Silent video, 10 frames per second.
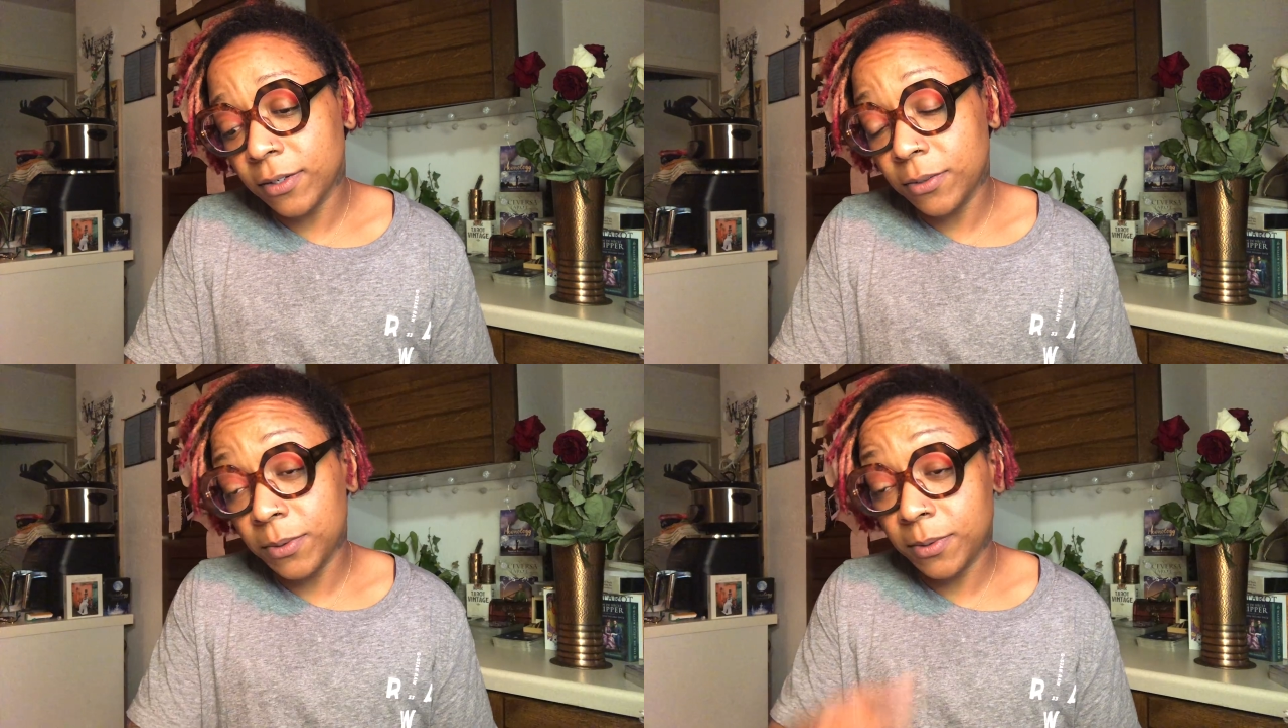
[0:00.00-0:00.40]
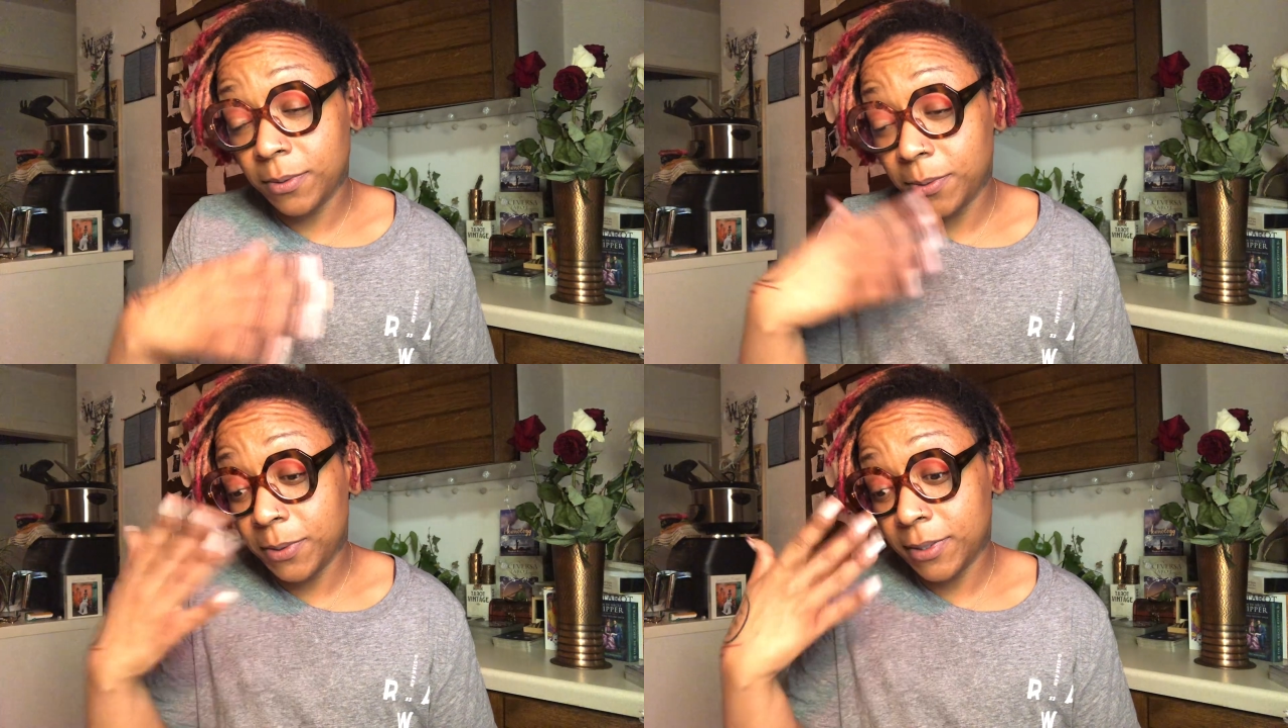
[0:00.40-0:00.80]
who's
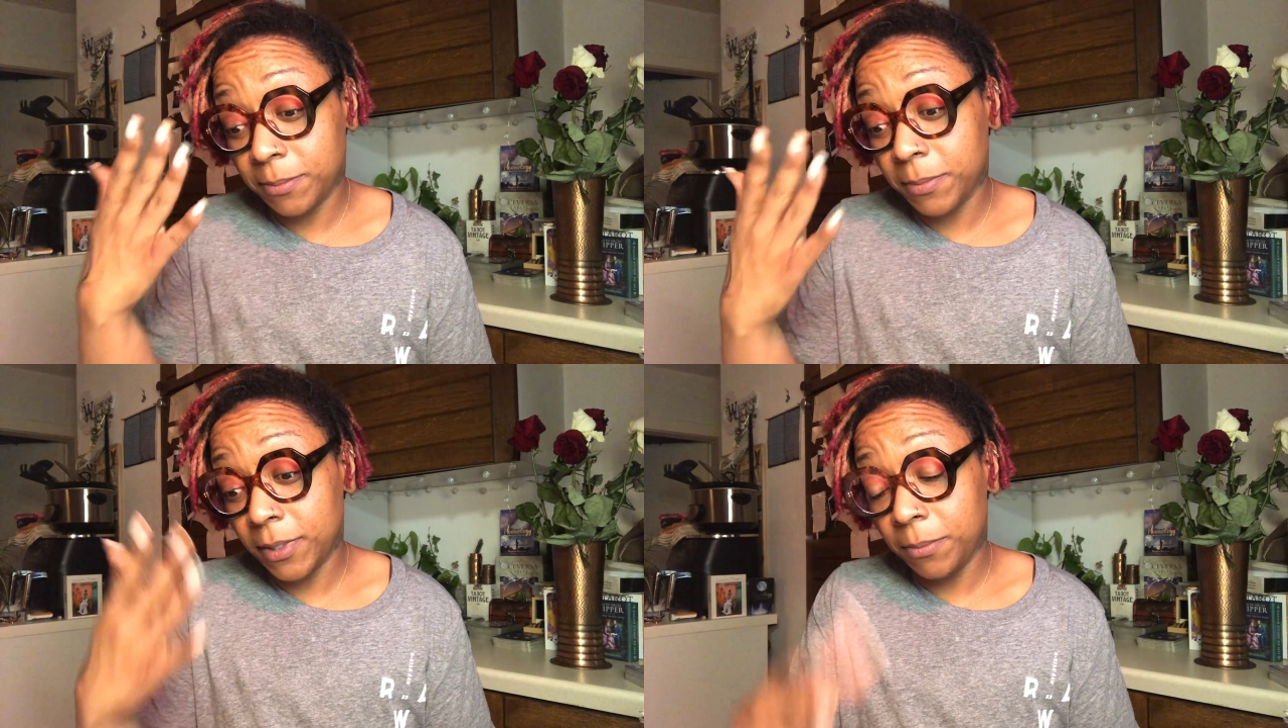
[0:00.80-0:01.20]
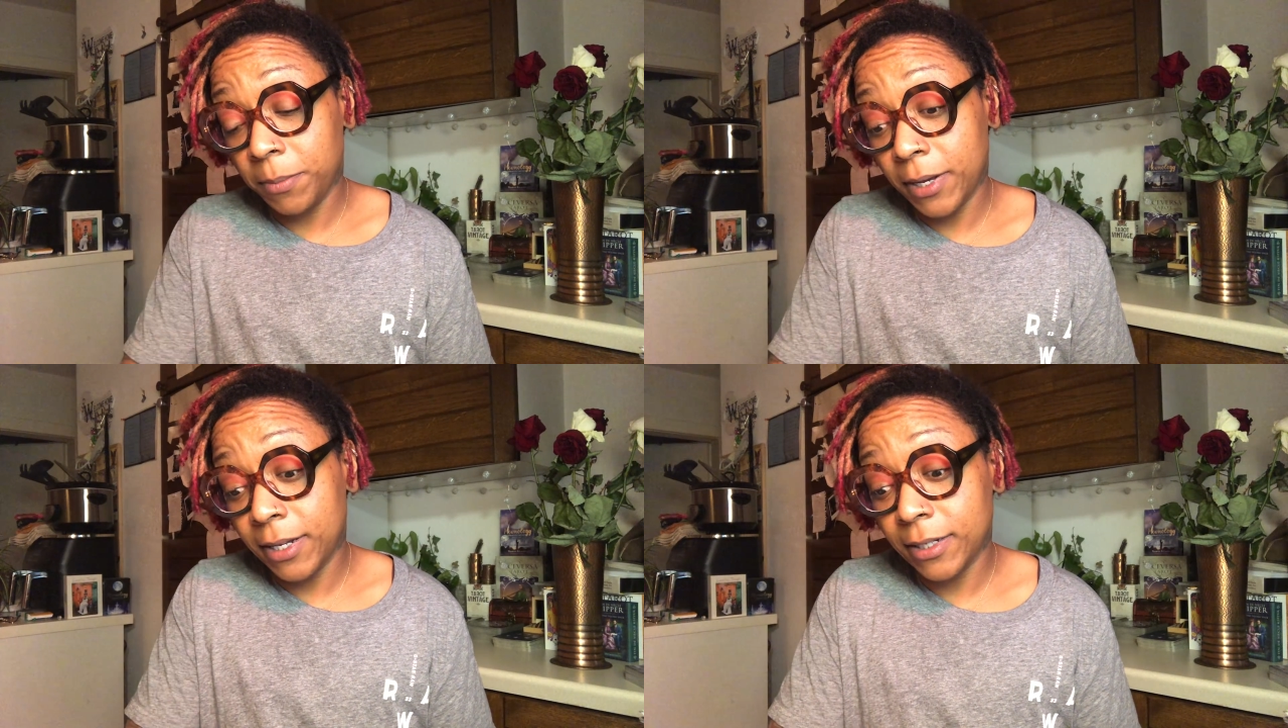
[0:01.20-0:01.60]
who is
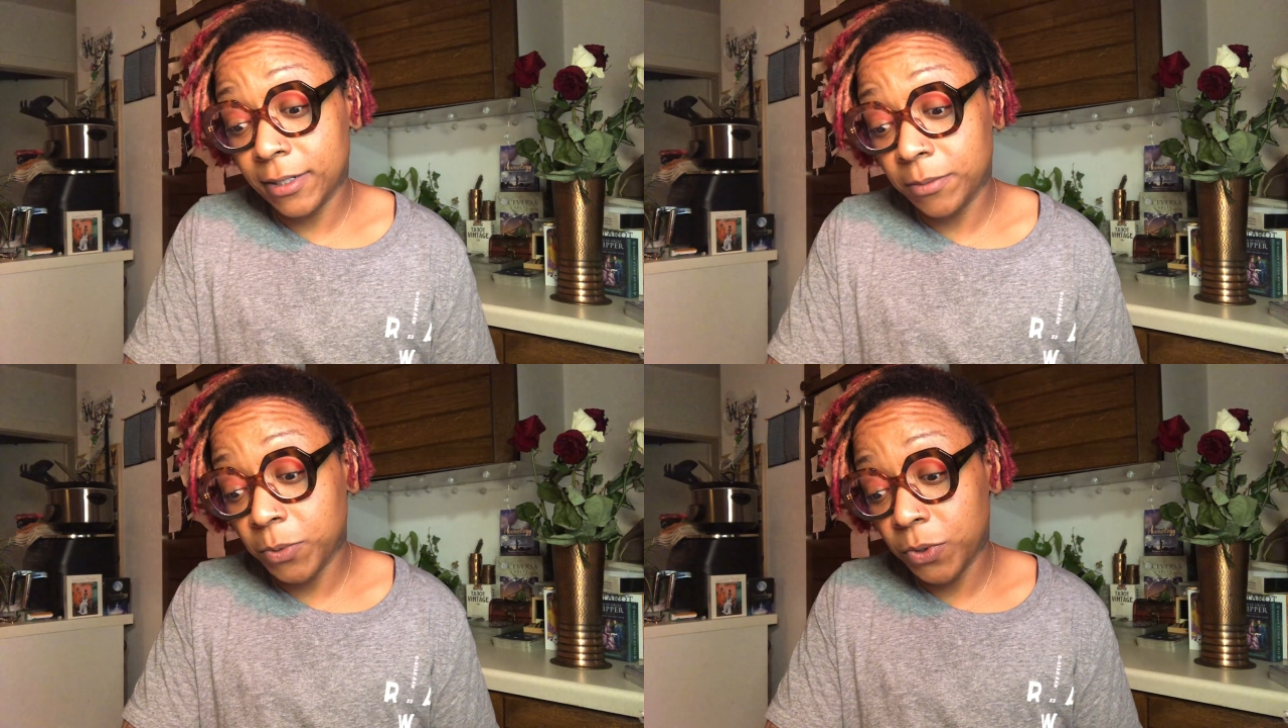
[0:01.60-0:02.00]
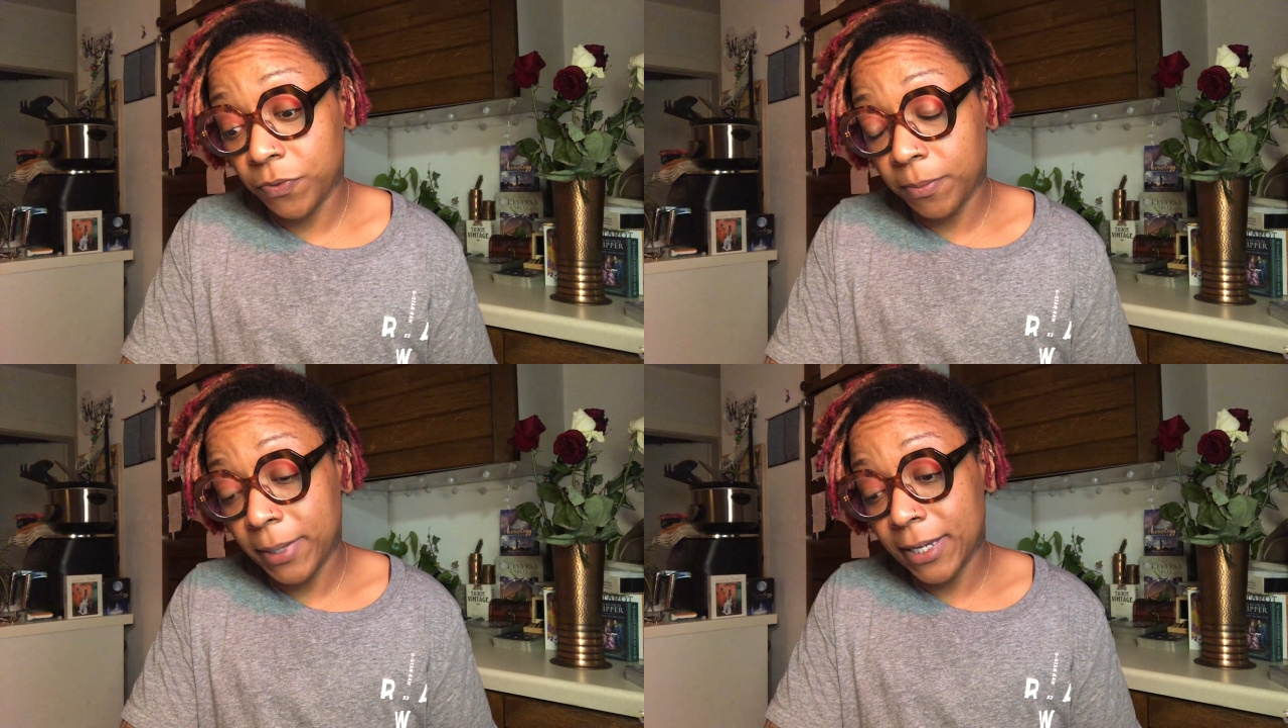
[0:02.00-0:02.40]
embodying more
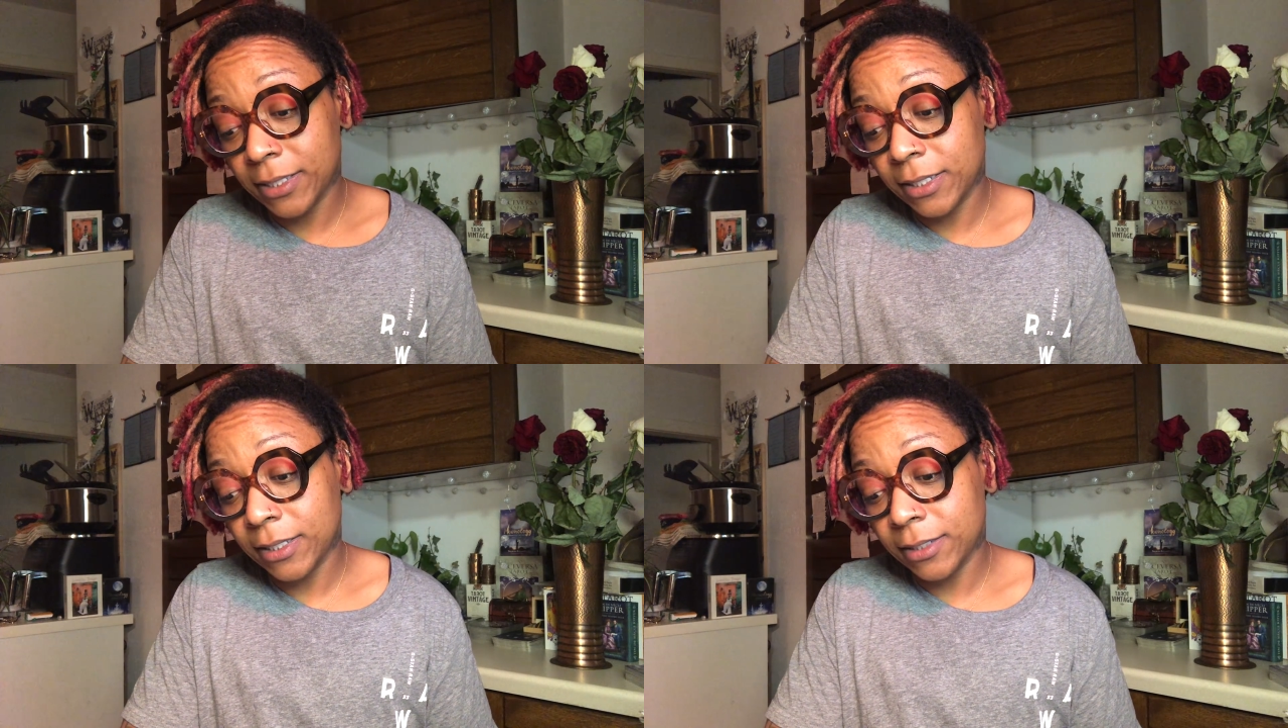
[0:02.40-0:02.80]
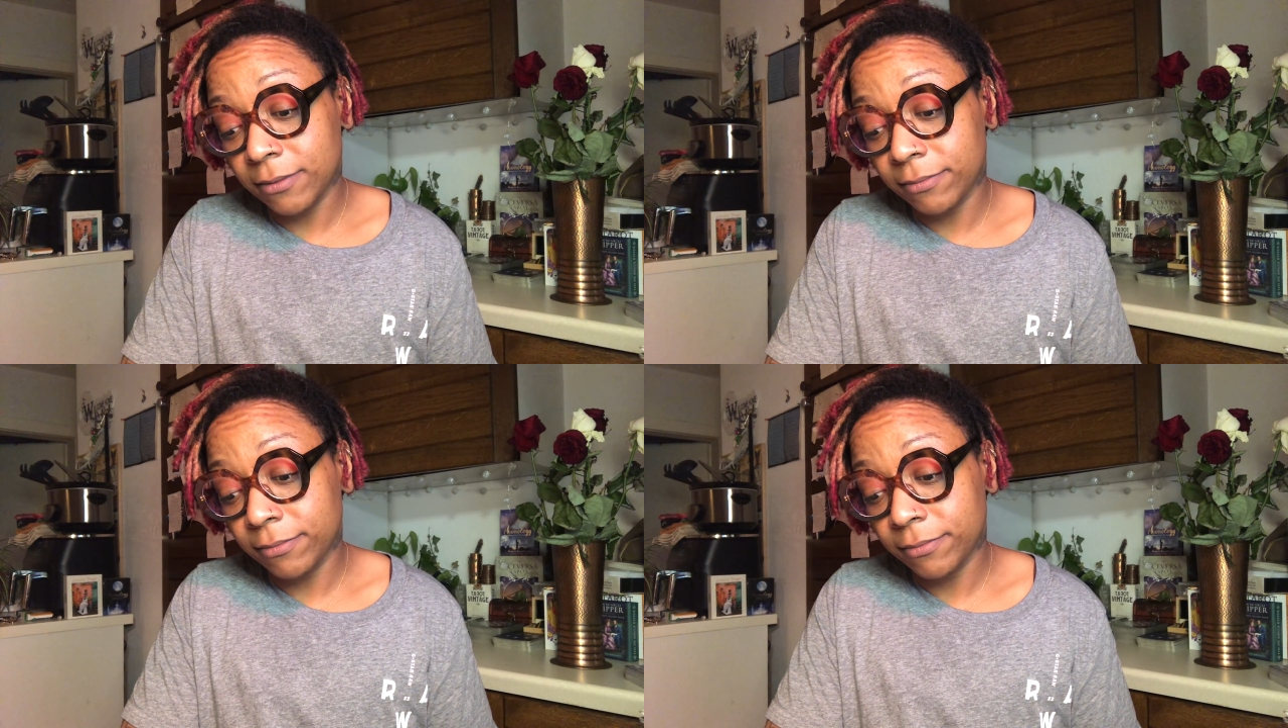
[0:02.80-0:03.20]
of a masculine.